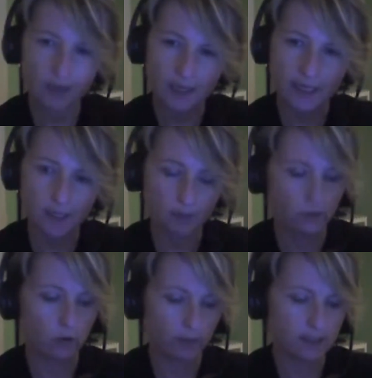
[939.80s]
clear
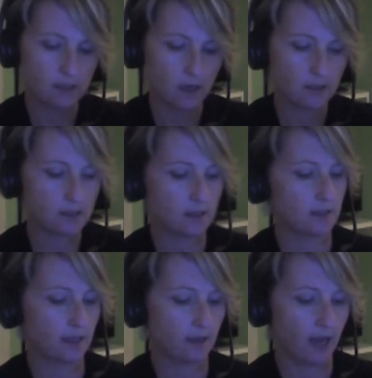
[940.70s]
before we start
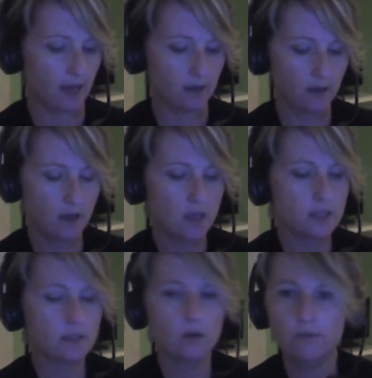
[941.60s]
discussing that.
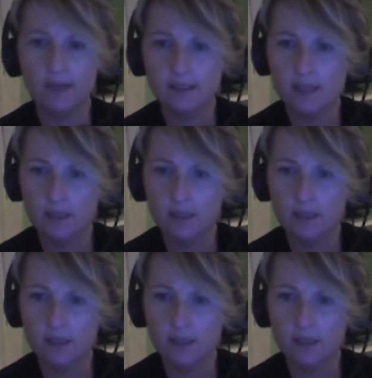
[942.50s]
So Valentina, have you